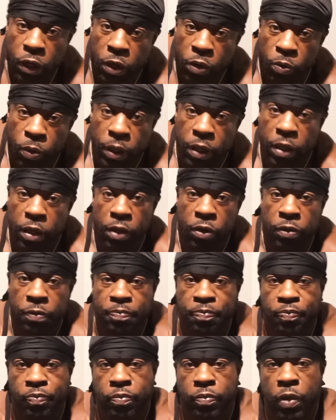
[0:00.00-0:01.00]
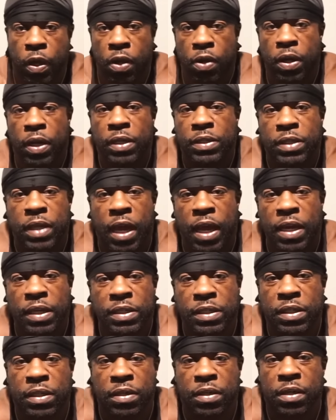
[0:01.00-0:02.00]
here we go. Oh, that's
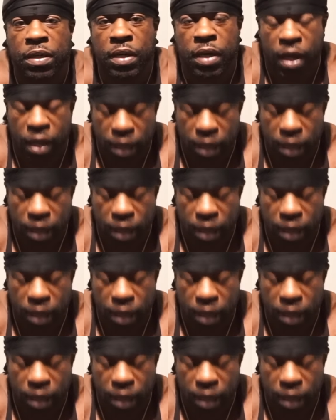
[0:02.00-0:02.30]
actually a good